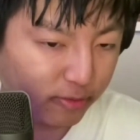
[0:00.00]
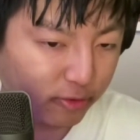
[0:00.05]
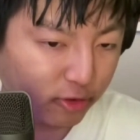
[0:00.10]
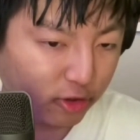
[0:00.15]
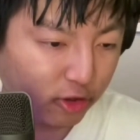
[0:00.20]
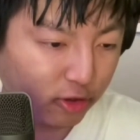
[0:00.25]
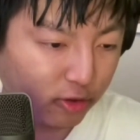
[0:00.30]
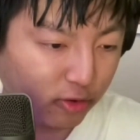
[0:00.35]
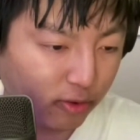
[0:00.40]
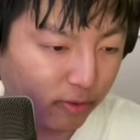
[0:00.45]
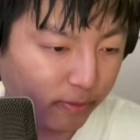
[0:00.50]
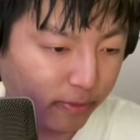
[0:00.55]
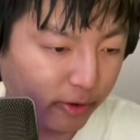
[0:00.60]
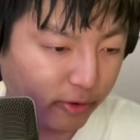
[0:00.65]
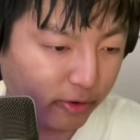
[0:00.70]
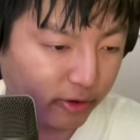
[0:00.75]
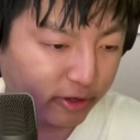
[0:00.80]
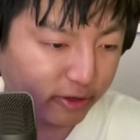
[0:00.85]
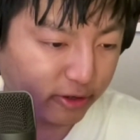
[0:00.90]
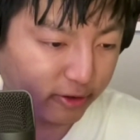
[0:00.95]
up to you,
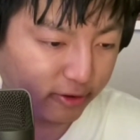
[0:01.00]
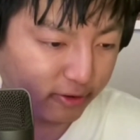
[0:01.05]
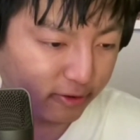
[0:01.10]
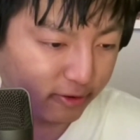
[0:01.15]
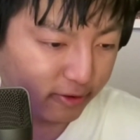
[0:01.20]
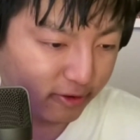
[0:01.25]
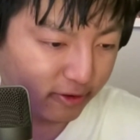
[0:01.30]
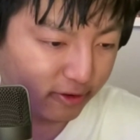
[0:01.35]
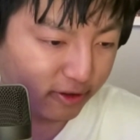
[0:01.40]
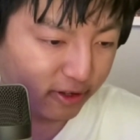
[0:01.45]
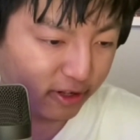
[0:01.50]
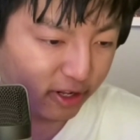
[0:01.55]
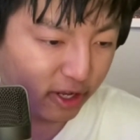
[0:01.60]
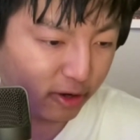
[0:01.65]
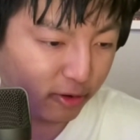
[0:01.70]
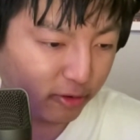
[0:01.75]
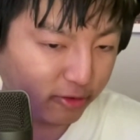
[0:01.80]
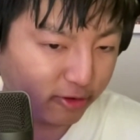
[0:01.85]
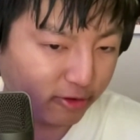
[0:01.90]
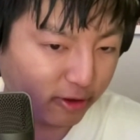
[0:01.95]
America.
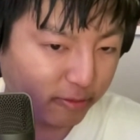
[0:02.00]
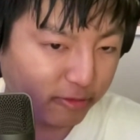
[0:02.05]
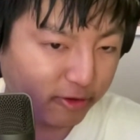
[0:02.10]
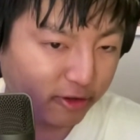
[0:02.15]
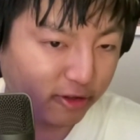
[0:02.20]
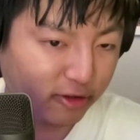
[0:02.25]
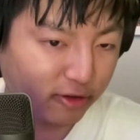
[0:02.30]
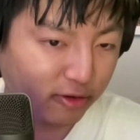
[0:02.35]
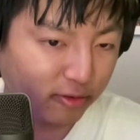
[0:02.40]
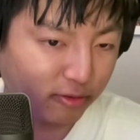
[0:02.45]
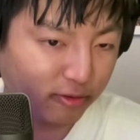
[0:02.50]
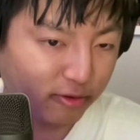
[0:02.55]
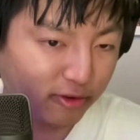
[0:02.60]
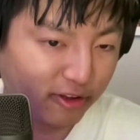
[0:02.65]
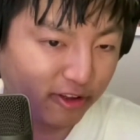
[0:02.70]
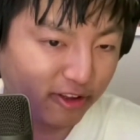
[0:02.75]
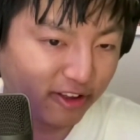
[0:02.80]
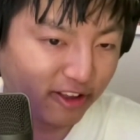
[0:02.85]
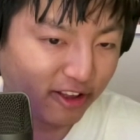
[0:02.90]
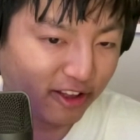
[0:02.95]
Now it's up to you.
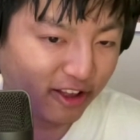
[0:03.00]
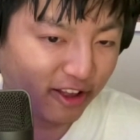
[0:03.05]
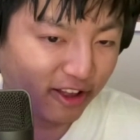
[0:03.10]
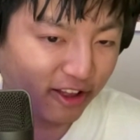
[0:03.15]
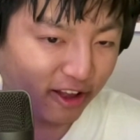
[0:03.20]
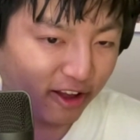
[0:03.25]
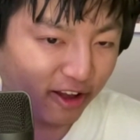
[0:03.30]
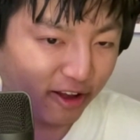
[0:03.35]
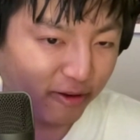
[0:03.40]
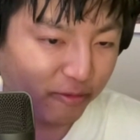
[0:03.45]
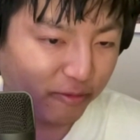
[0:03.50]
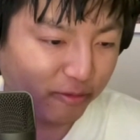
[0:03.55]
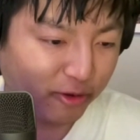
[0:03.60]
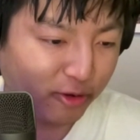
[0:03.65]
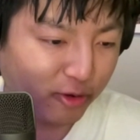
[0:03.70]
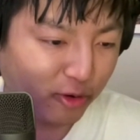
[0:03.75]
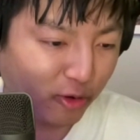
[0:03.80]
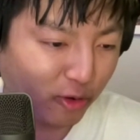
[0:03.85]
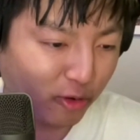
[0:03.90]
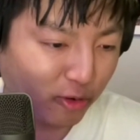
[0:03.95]
Um,
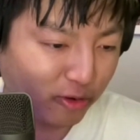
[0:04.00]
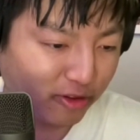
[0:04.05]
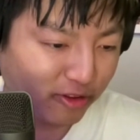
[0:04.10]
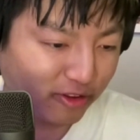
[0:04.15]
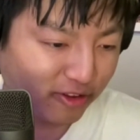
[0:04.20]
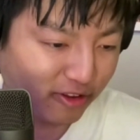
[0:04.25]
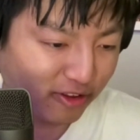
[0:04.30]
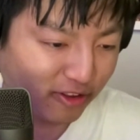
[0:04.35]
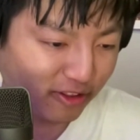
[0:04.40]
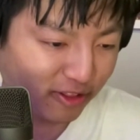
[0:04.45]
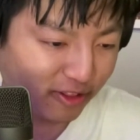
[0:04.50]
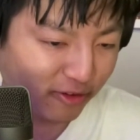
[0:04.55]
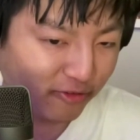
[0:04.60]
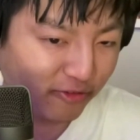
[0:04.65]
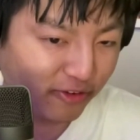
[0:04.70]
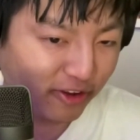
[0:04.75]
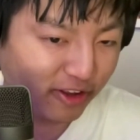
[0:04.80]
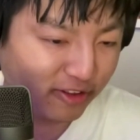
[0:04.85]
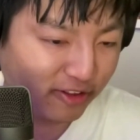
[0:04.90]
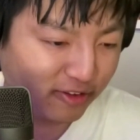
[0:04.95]
you hold the
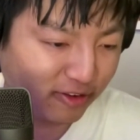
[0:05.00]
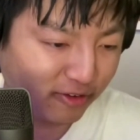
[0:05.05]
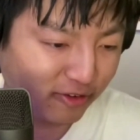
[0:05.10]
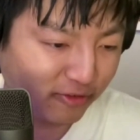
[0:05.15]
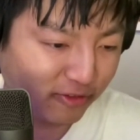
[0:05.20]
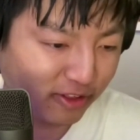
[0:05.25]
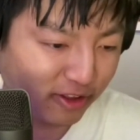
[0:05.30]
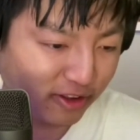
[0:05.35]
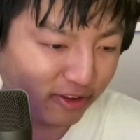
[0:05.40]
fate of